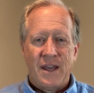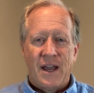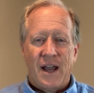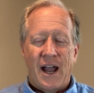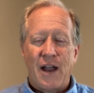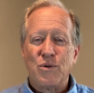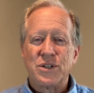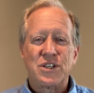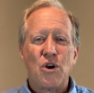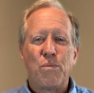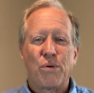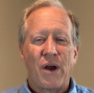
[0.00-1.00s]
I was
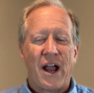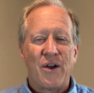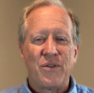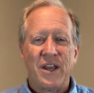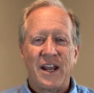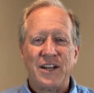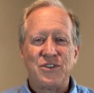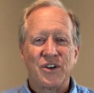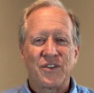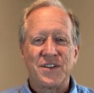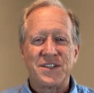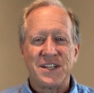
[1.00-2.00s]
so proud that I
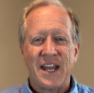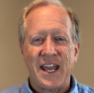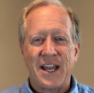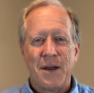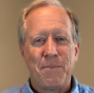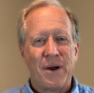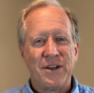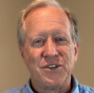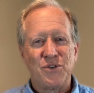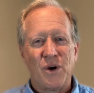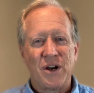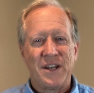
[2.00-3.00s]
took the snake up
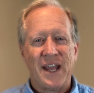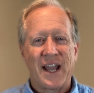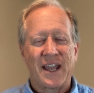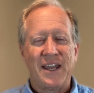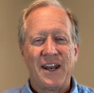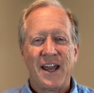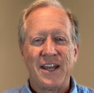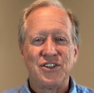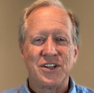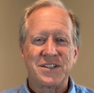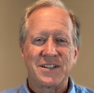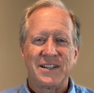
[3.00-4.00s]
onto our deck and I
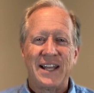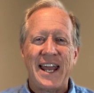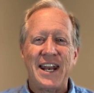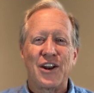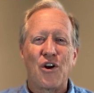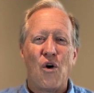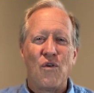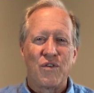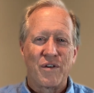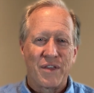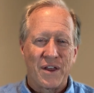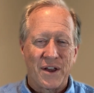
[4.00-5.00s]
just laid it
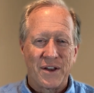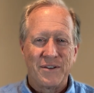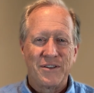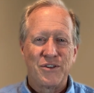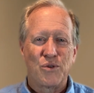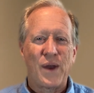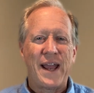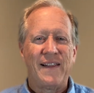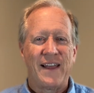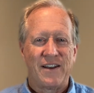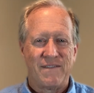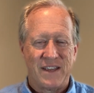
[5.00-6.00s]
over the
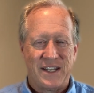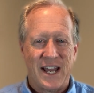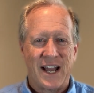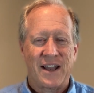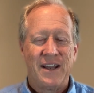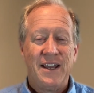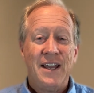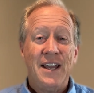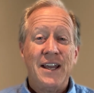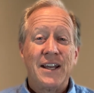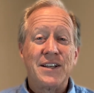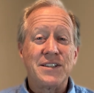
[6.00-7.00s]
railing of the deck
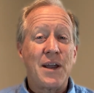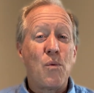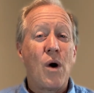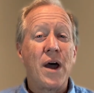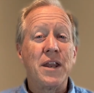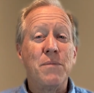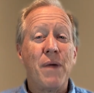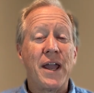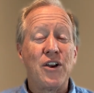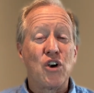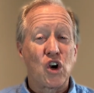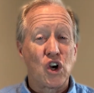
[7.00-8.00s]
because I wanted my
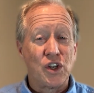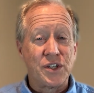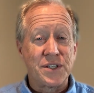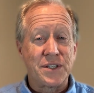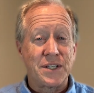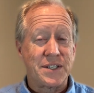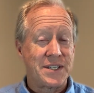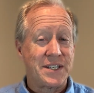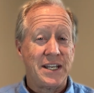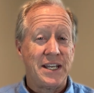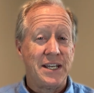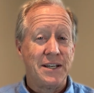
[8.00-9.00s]
girls to
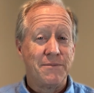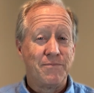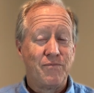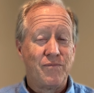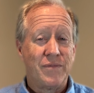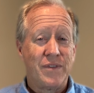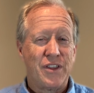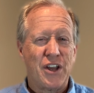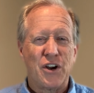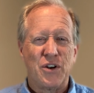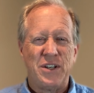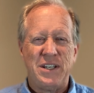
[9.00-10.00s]
see
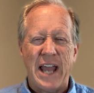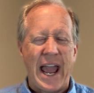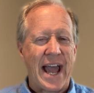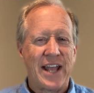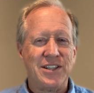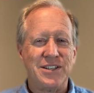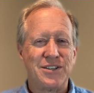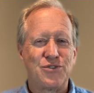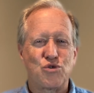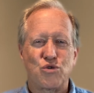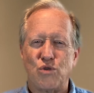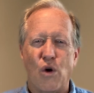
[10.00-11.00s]
their dad's
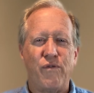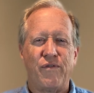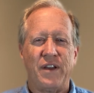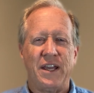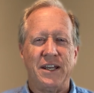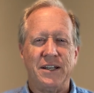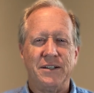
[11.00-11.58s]
trophy,